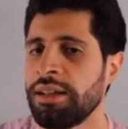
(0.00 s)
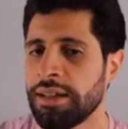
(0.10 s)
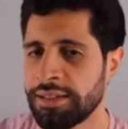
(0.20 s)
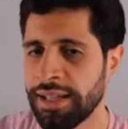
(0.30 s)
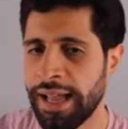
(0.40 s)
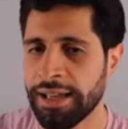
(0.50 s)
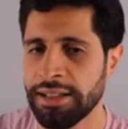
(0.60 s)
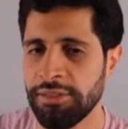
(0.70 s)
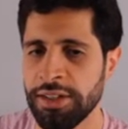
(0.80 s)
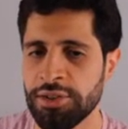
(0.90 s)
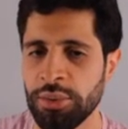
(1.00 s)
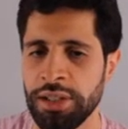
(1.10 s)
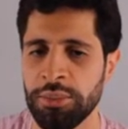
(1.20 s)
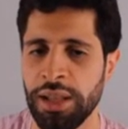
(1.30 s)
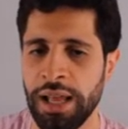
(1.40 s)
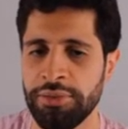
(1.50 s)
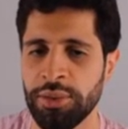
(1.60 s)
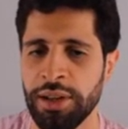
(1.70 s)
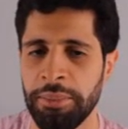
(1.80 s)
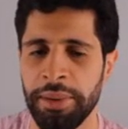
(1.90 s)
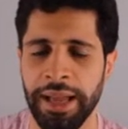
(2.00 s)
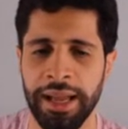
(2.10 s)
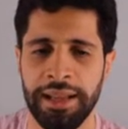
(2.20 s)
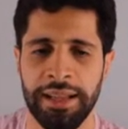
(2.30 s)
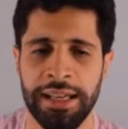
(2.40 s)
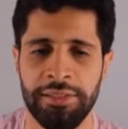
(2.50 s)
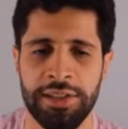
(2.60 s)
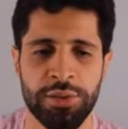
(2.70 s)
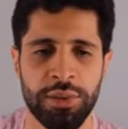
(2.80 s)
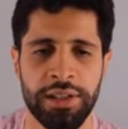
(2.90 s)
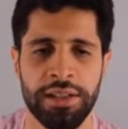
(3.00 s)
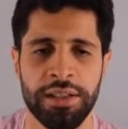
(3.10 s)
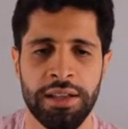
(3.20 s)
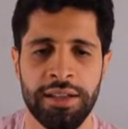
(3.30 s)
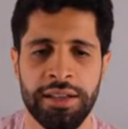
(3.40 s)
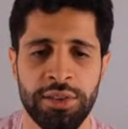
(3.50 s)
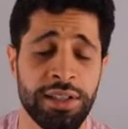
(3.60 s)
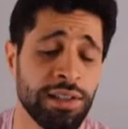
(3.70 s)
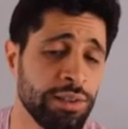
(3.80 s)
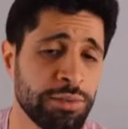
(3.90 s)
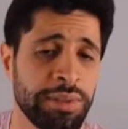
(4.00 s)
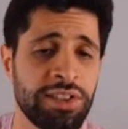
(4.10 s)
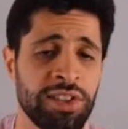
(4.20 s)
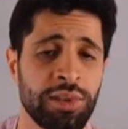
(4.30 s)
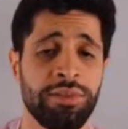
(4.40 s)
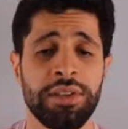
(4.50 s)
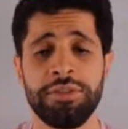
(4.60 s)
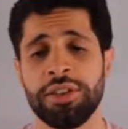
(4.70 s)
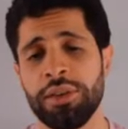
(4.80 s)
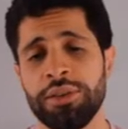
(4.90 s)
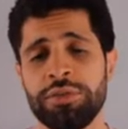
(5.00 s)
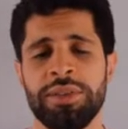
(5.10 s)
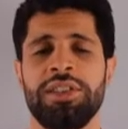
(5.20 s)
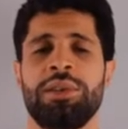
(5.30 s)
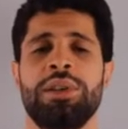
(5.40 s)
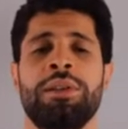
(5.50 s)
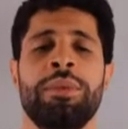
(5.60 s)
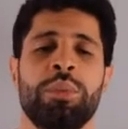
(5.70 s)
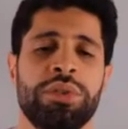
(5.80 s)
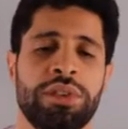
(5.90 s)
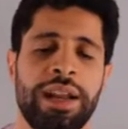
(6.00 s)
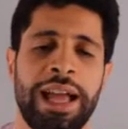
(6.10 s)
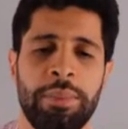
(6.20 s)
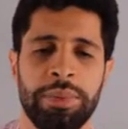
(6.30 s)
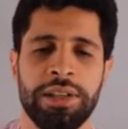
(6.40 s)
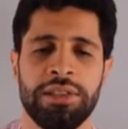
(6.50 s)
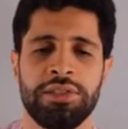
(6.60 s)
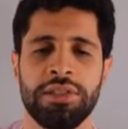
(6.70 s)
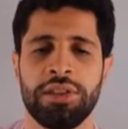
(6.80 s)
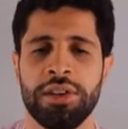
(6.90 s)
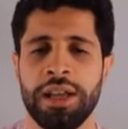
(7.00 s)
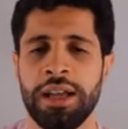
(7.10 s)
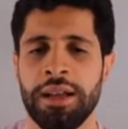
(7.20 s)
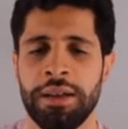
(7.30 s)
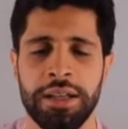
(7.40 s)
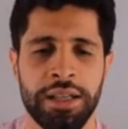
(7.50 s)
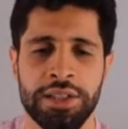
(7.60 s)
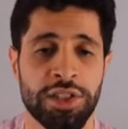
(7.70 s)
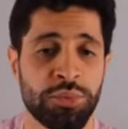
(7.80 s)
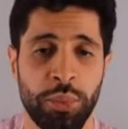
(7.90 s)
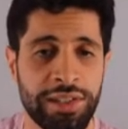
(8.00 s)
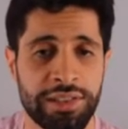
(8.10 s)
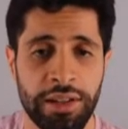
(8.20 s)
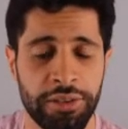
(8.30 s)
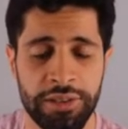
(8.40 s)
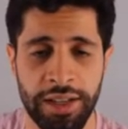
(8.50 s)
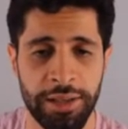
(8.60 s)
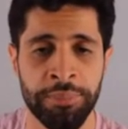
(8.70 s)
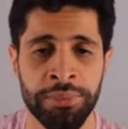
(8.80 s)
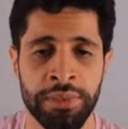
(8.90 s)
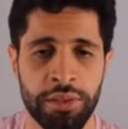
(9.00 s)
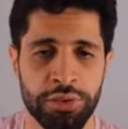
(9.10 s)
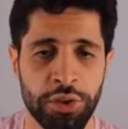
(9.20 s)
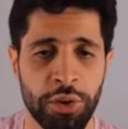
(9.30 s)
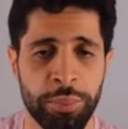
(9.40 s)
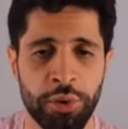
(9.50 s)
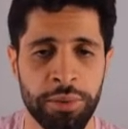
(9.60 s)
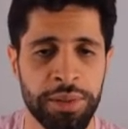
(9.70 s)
attacked eventually, will have to come back, and eventually you either lose material. Even if you don't lose material, what's going to happen is you're going to just waste a lot of time, because your opponent